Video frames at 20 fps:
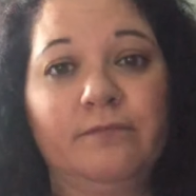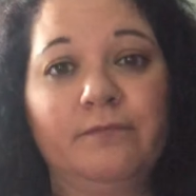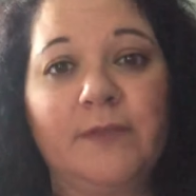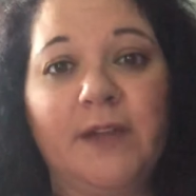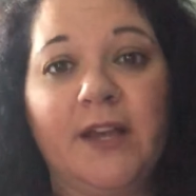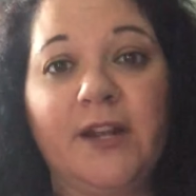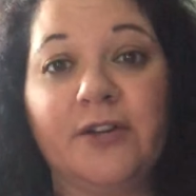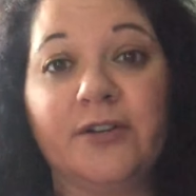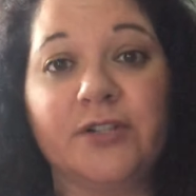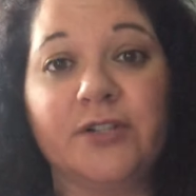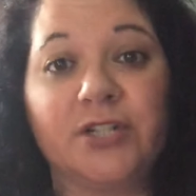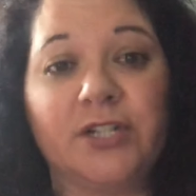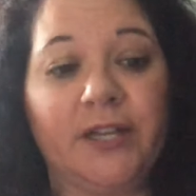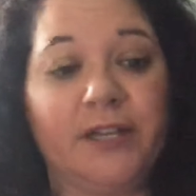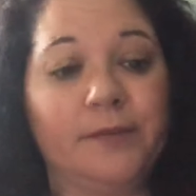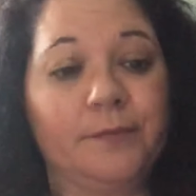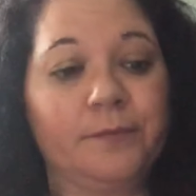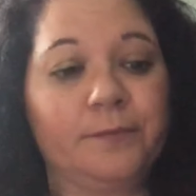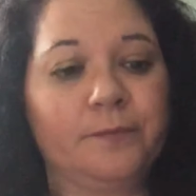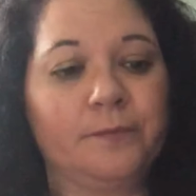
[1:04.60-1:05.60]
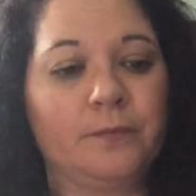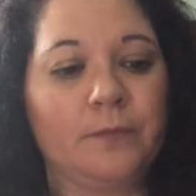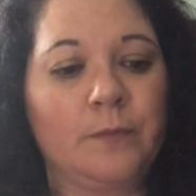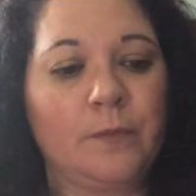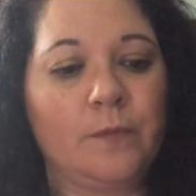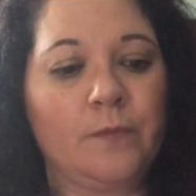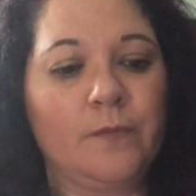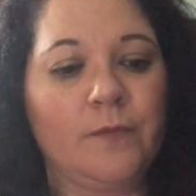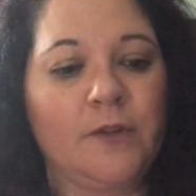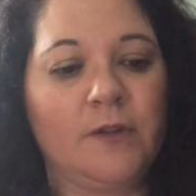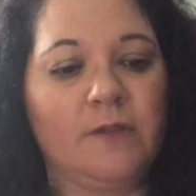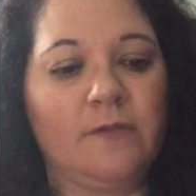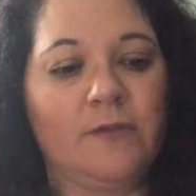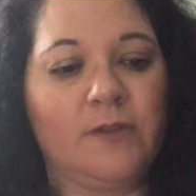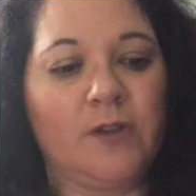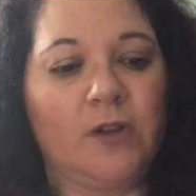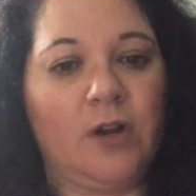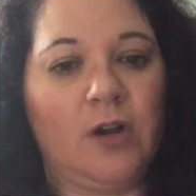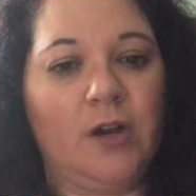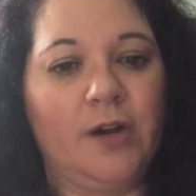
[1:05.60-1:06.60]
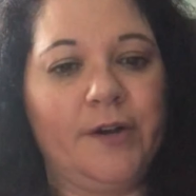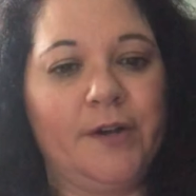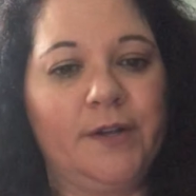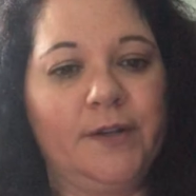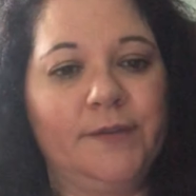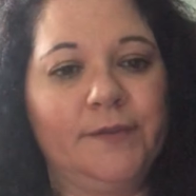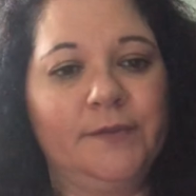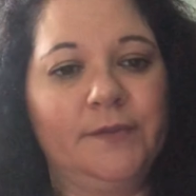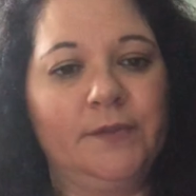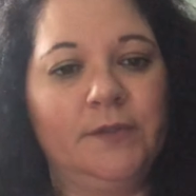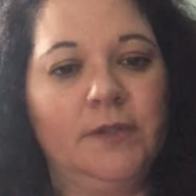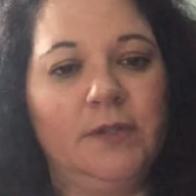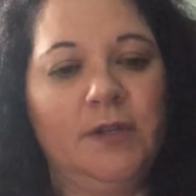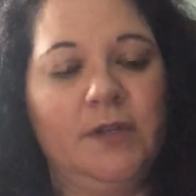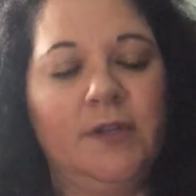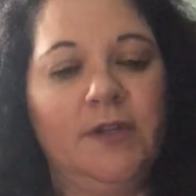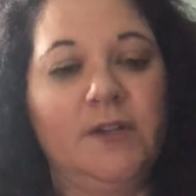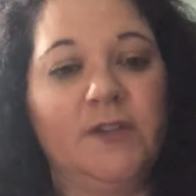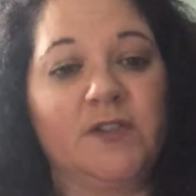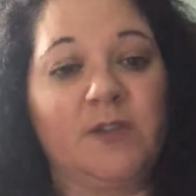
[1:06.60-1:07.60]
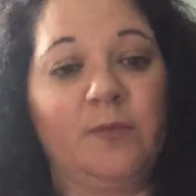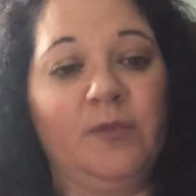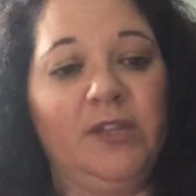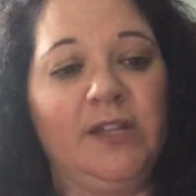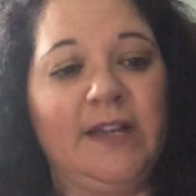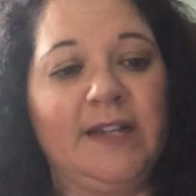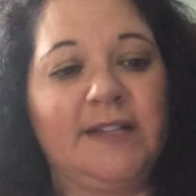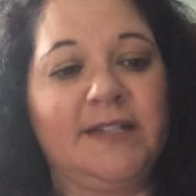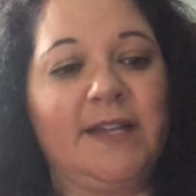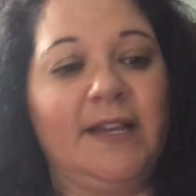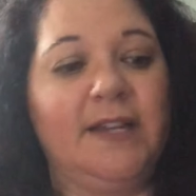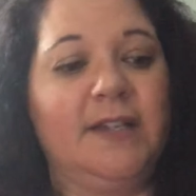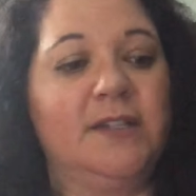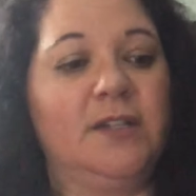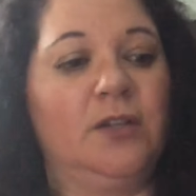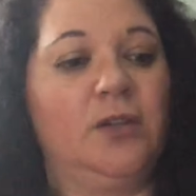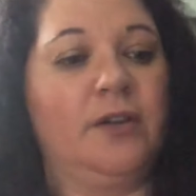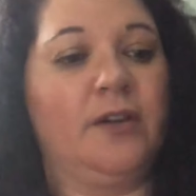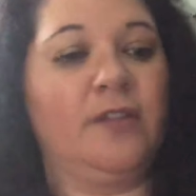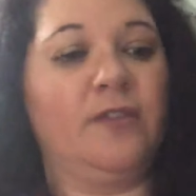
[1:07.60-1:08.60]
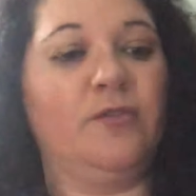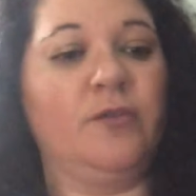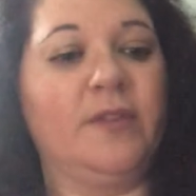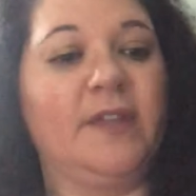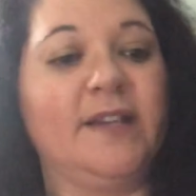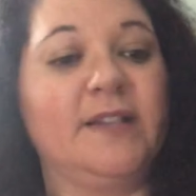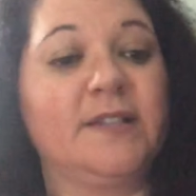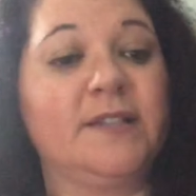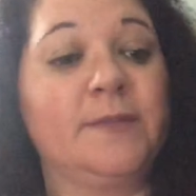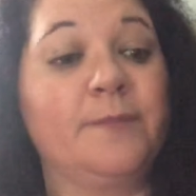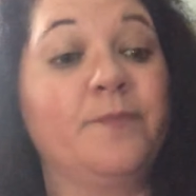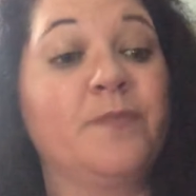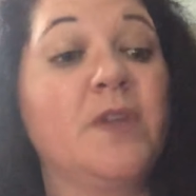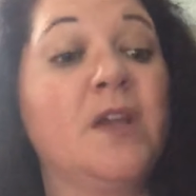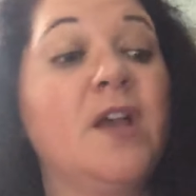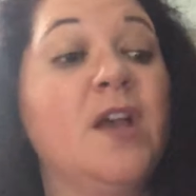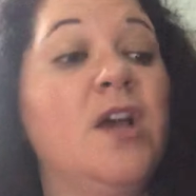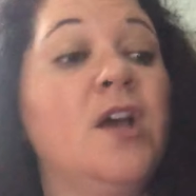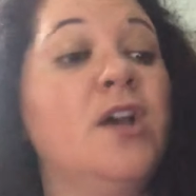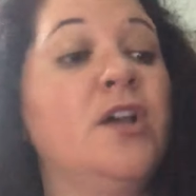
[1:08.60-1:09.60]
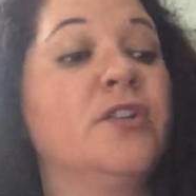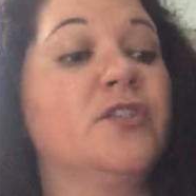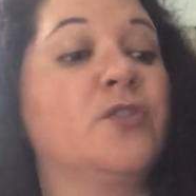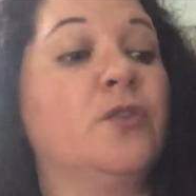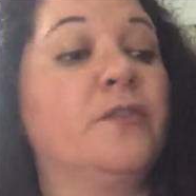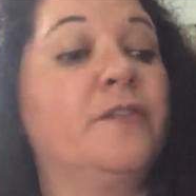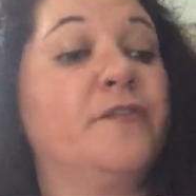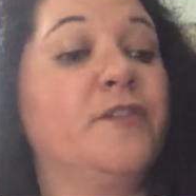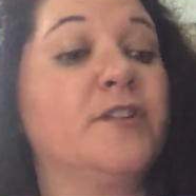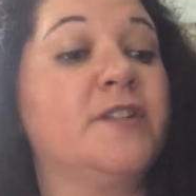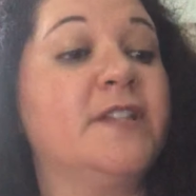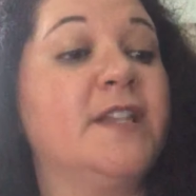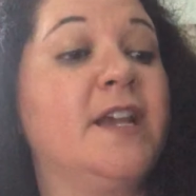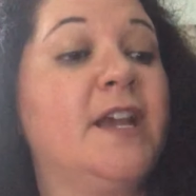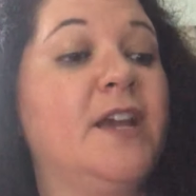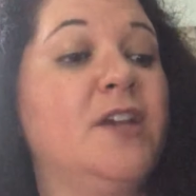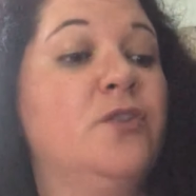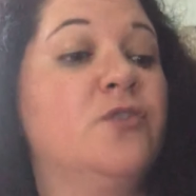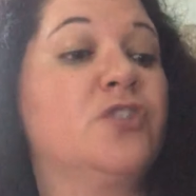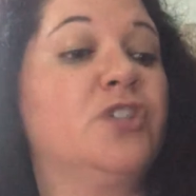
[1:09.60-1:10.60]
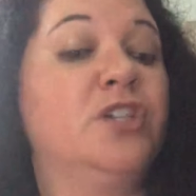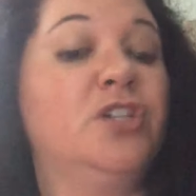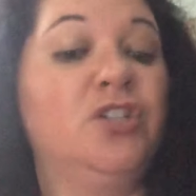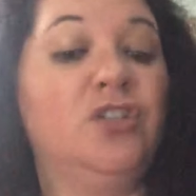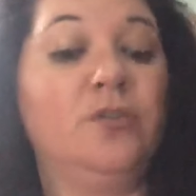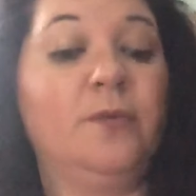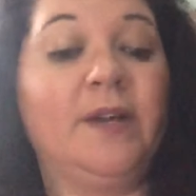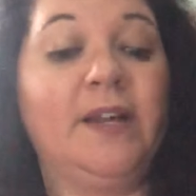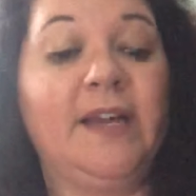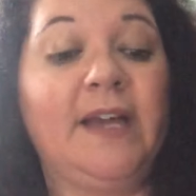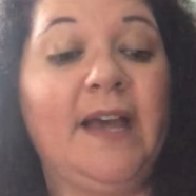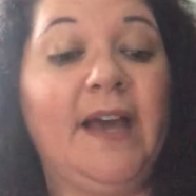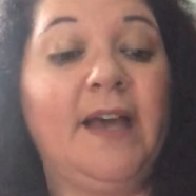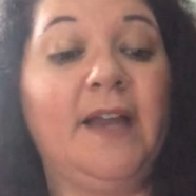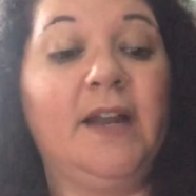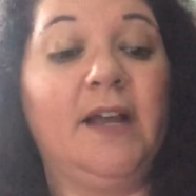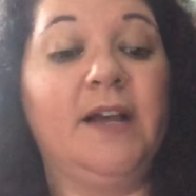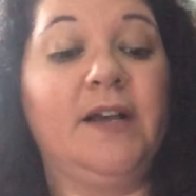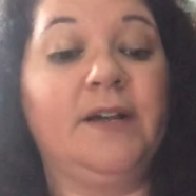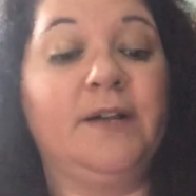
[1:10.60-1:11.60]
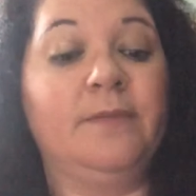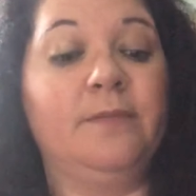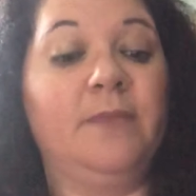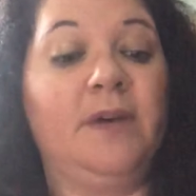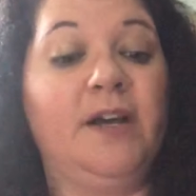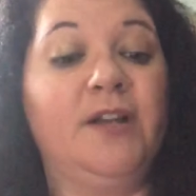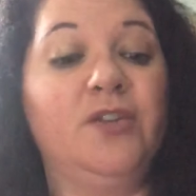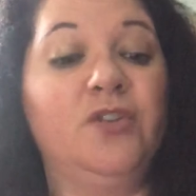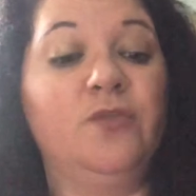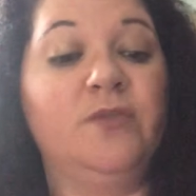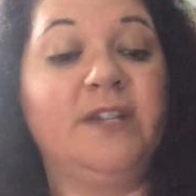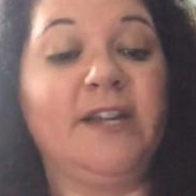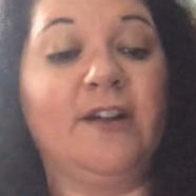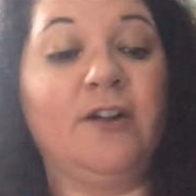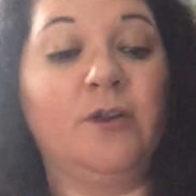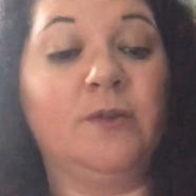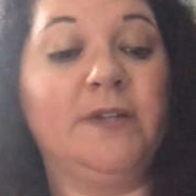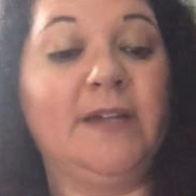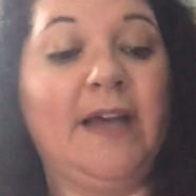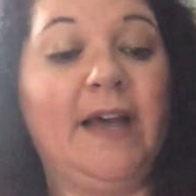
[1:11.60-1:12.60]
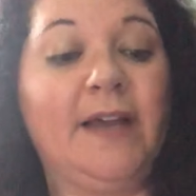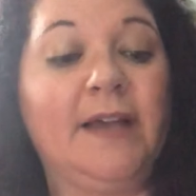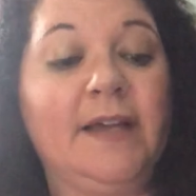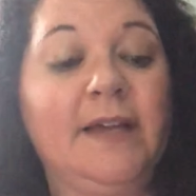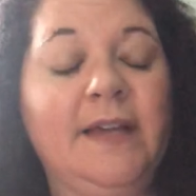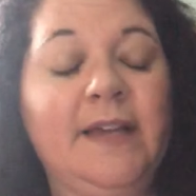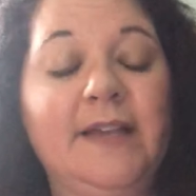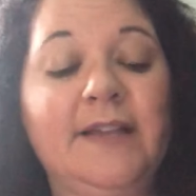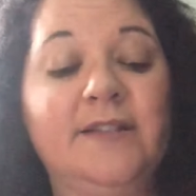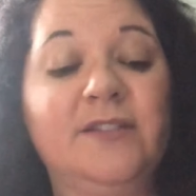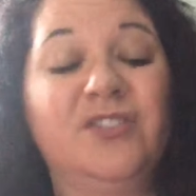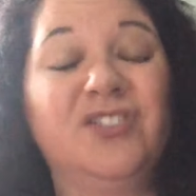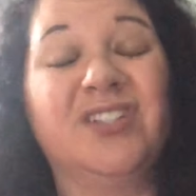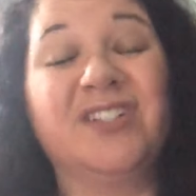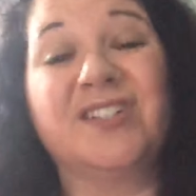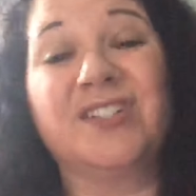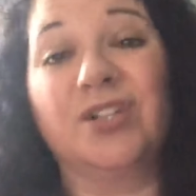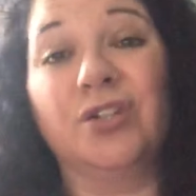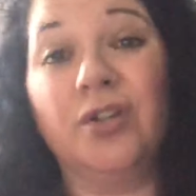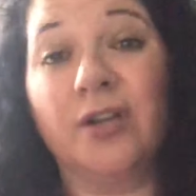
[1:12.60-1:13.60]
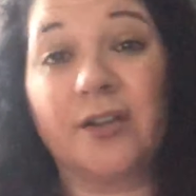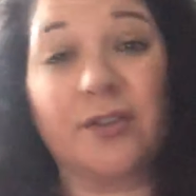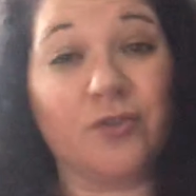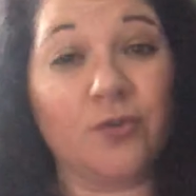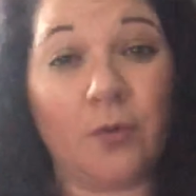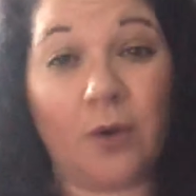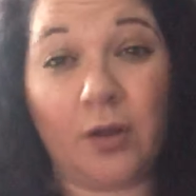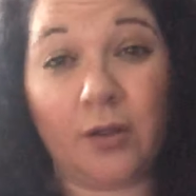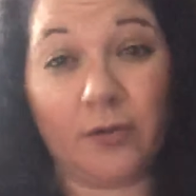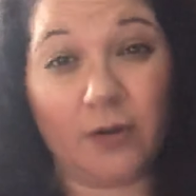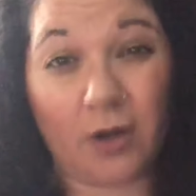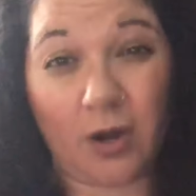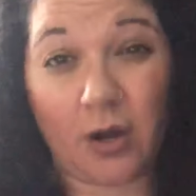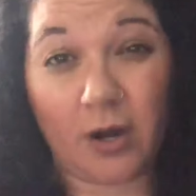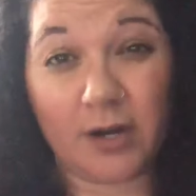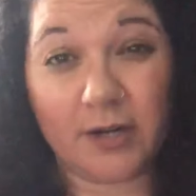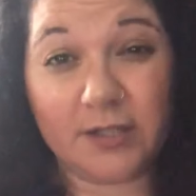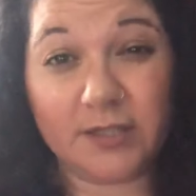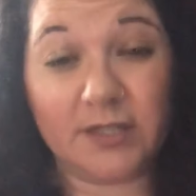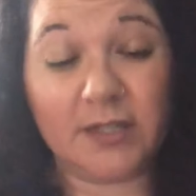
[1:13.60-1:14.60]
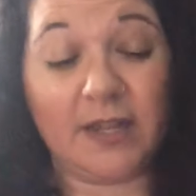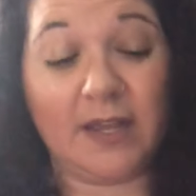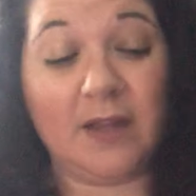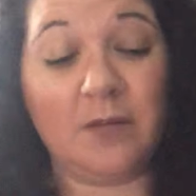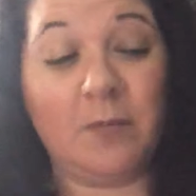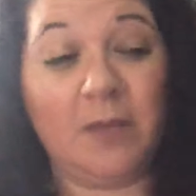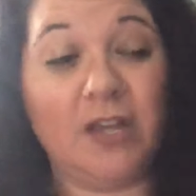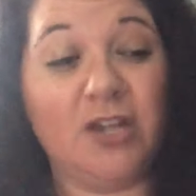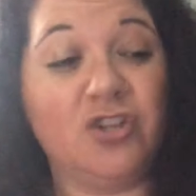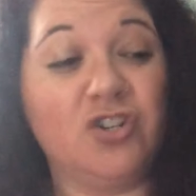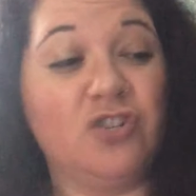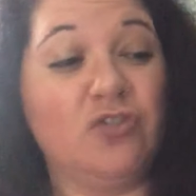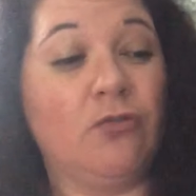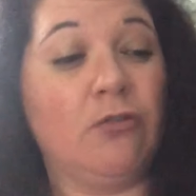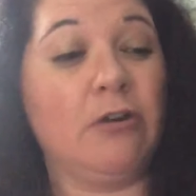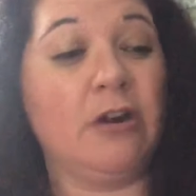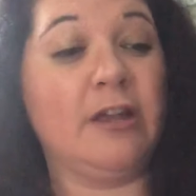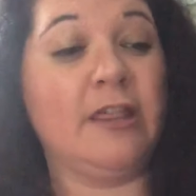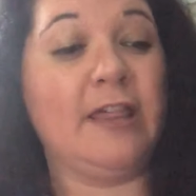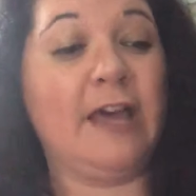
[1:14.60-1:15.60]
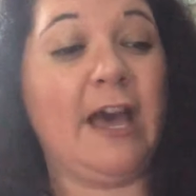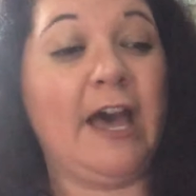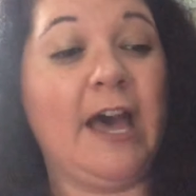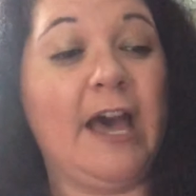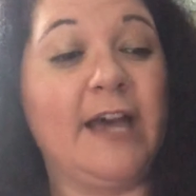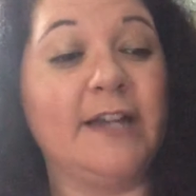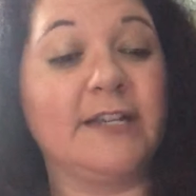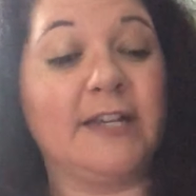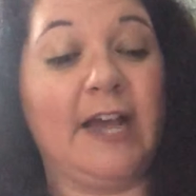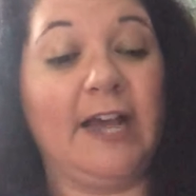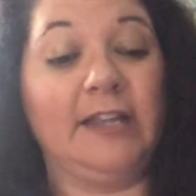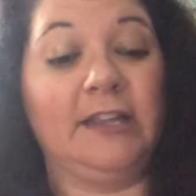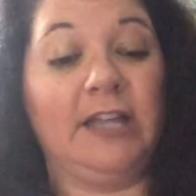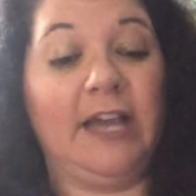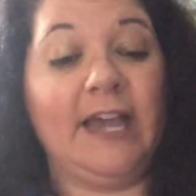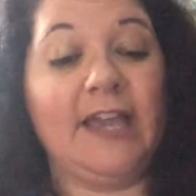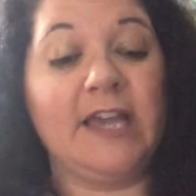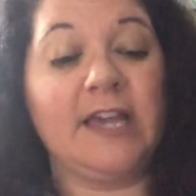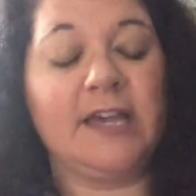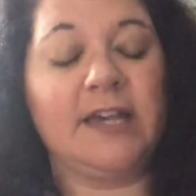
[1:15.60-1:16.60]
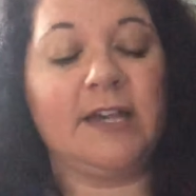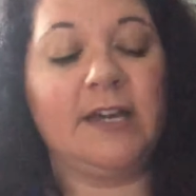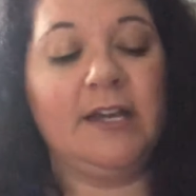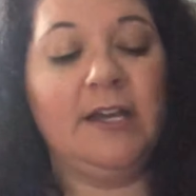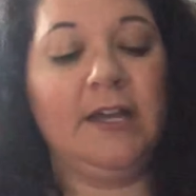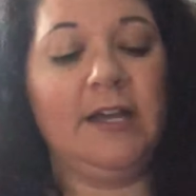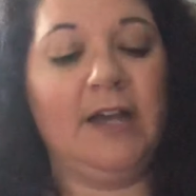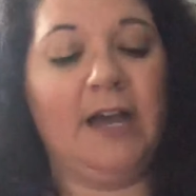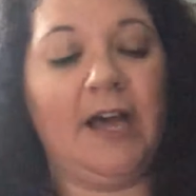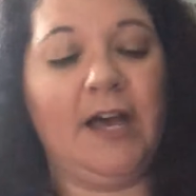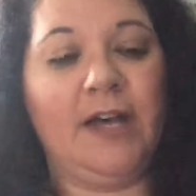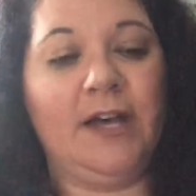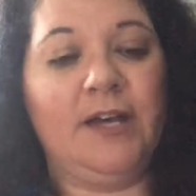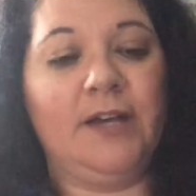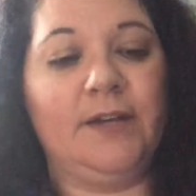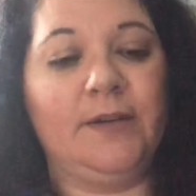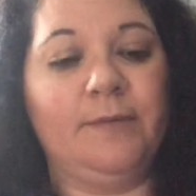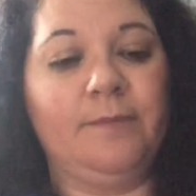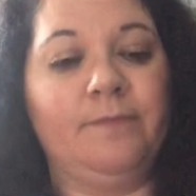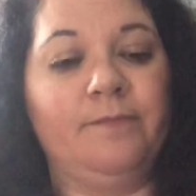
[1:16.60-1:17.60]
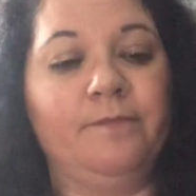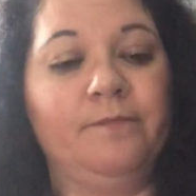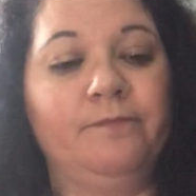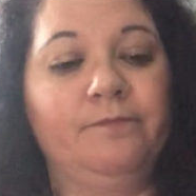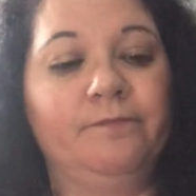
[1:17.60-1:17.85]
energy for the card. So I'm really excited to look through this. So the first thing I usually do when I get a new tarot deck is just look through all the cards and make sure that I like, make